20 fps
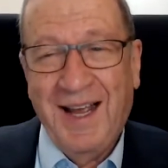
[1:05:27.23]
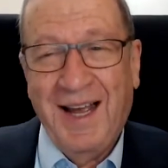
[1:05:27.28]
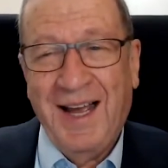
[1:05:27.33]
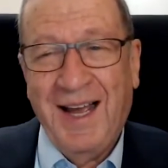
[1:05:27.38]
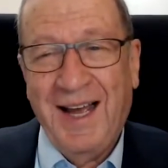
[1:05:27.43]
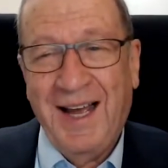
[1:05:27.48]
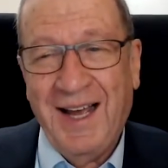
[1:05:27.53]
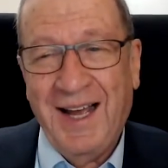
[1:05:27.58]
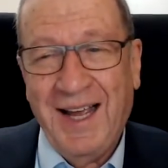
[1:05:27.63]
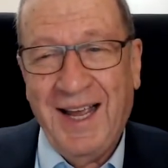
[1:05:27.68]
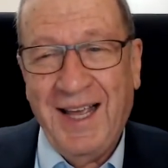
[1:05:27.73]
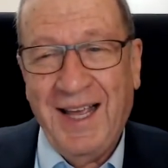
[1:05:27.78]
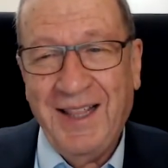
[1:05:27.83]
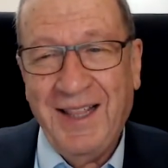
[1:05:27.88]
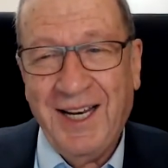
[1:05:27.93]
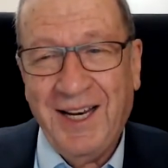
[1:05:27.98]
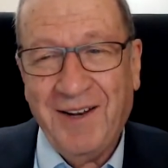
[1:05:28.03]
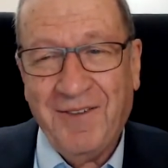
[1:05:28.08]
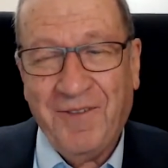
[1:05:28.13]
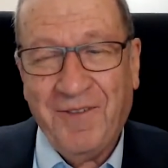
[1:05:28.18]
And
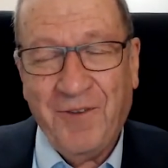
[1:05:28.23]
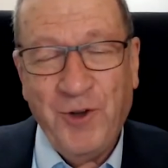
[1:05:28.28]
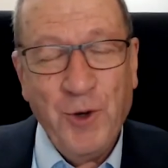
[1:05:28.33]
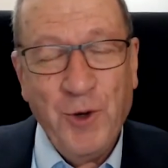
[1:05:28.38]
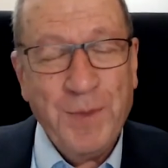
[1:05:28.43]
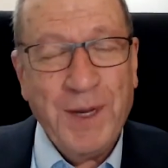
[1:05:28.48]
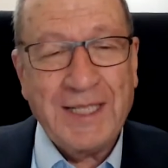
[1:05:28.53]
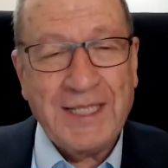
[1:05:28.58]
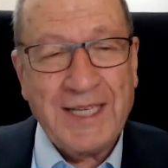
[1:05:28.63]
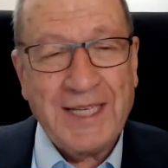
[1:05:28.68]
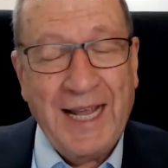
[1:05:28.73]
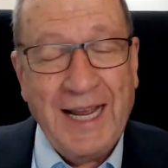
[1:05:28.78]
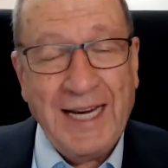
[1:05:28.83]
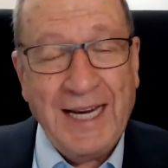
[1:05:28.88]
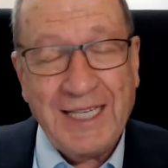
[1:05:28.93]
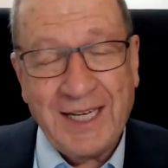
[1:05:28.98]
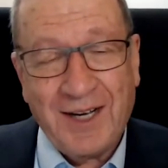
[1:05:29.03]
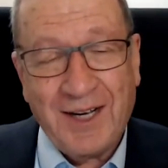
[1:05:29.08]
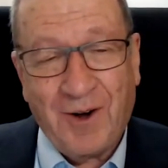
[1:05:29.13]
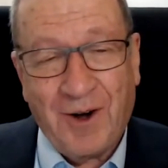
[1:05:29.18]
then a few months
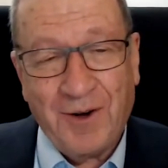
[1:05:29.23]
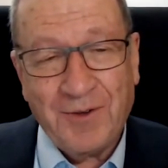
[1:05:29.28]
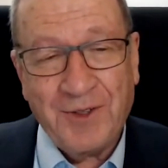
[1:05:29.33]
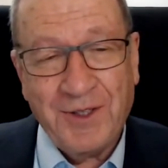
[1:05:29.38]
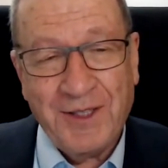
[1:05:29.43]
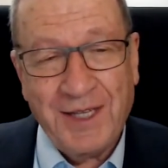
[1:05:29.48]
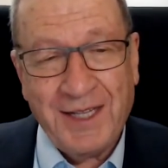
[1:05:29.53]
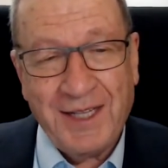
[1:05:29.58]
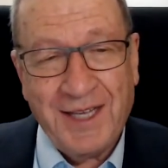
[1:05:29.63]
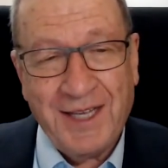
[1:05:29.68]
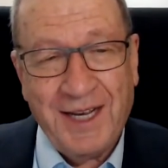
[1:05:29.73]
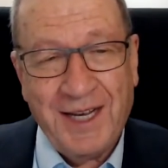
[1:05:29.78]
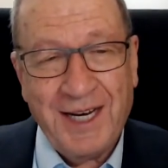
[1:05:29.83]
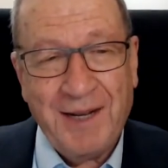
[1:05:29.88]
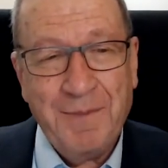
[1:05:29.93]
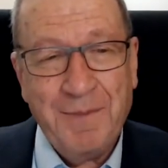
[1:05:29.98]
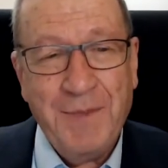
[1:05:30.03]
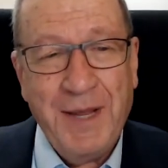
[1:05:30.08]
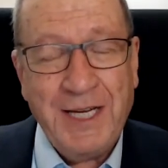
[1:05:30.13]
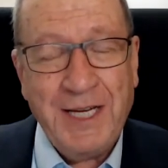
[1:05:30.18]
later, after that, they had
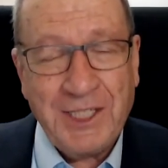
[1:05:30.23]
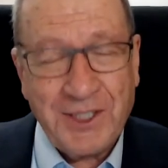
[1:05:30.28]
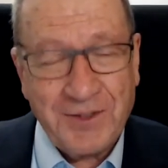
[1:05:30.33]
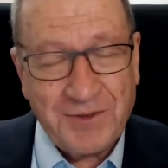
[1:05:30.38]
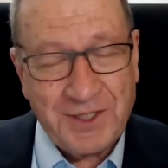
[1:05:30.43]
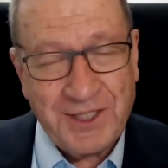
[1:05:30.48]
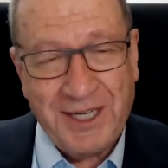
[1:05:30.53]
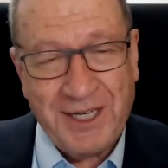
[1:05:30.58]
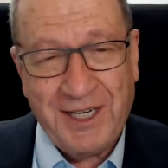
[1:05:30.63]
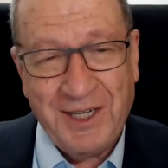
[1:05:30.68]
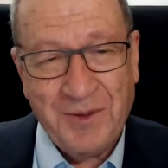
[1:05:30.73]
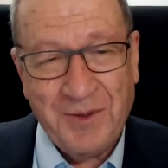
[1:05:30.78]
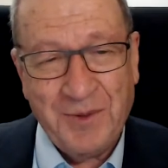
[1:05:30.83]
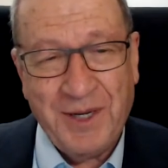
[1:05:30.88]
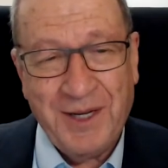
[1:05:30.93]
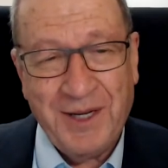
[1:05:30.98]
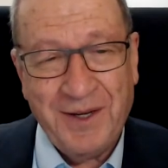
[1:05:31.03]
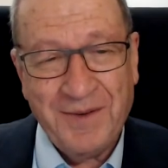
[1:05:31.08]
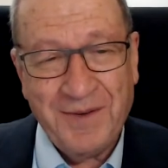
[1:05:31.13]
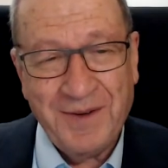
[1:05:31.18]
a massive second
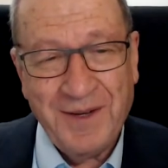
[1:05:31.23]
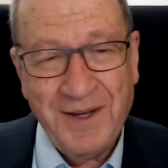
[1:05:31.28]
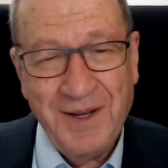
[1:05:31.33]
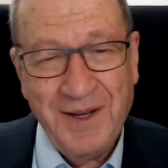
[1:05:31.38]
wave,